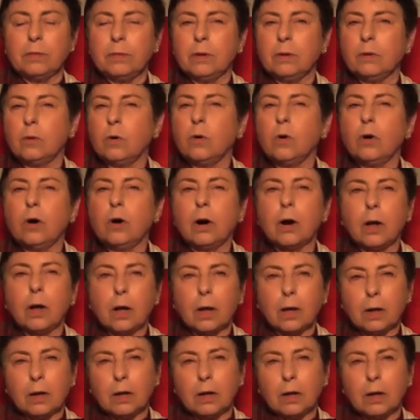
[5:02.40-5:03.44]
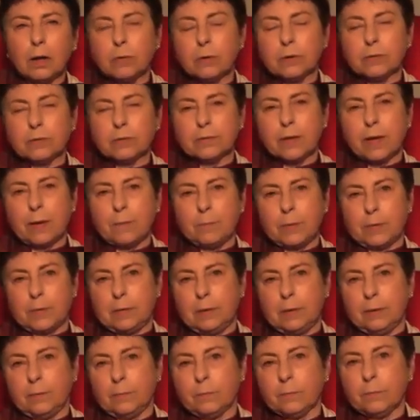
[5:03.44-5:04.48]
the aura of what is
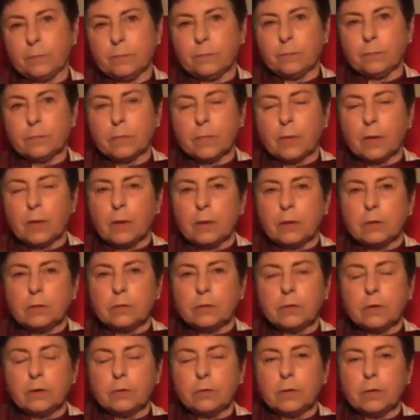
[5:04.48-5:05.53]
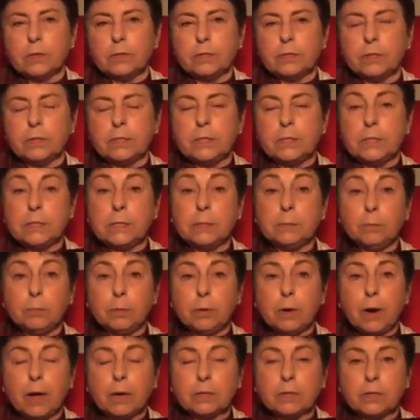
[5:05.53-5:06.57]
happening. So it's a deep
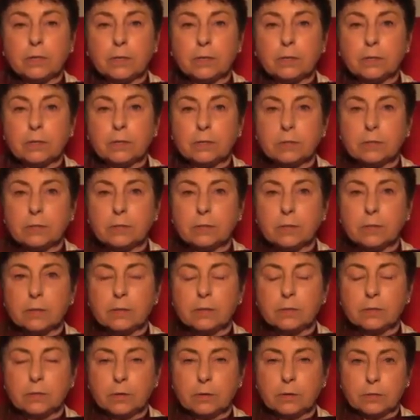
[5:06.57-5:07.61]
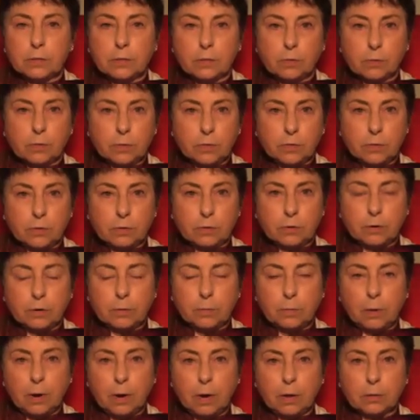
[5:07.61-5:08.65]
practice. It's also a thorough
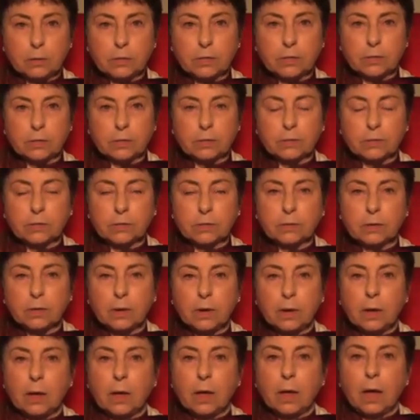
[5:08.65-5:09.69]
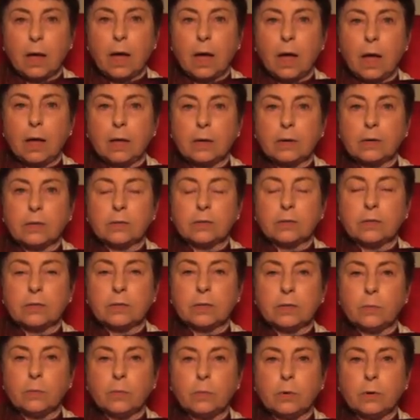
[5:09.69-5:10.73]
practice, and
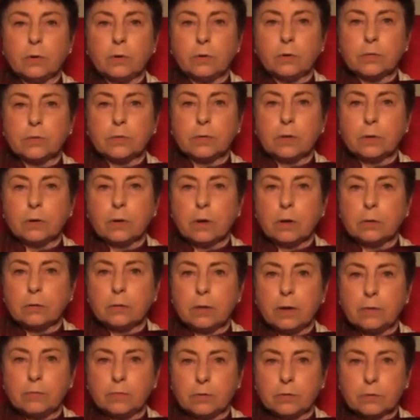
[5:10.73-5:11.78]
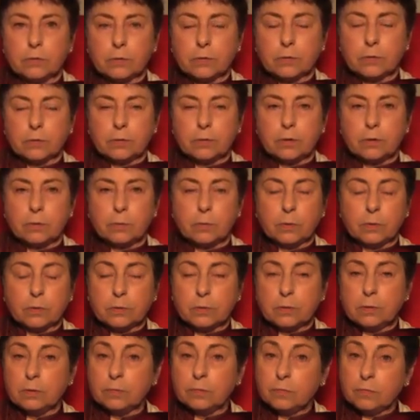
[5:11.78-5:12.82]
it works on all levels. So it works
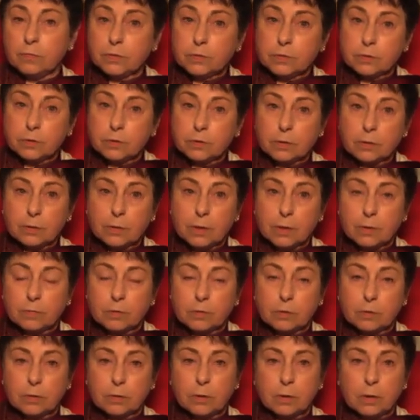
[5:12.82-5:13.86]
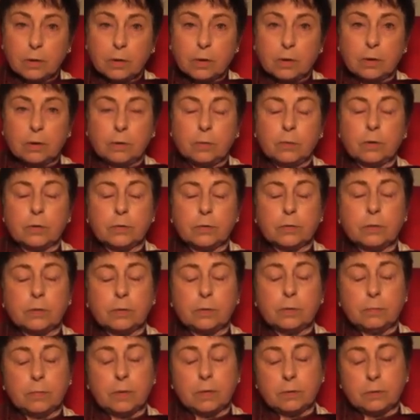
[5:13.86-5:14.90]
on the physical level, works on the
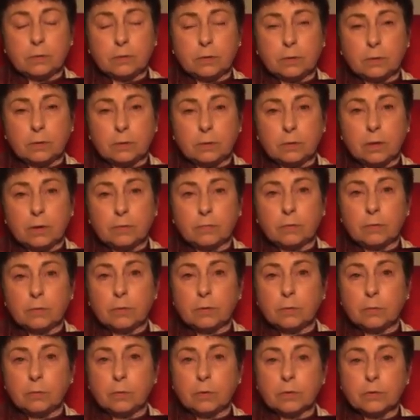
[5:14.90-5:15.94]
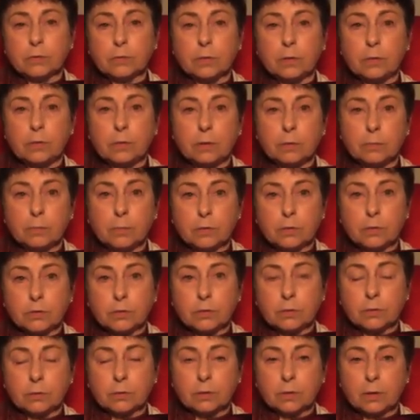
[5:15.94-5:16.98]
mental level, it works on the
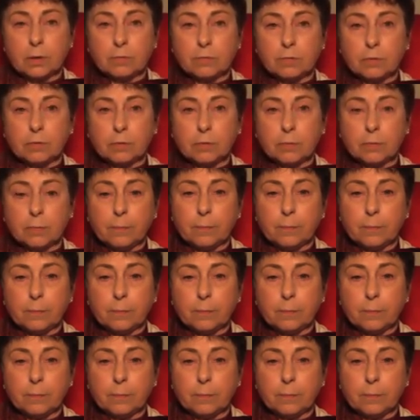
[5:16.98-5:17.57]
emotional level.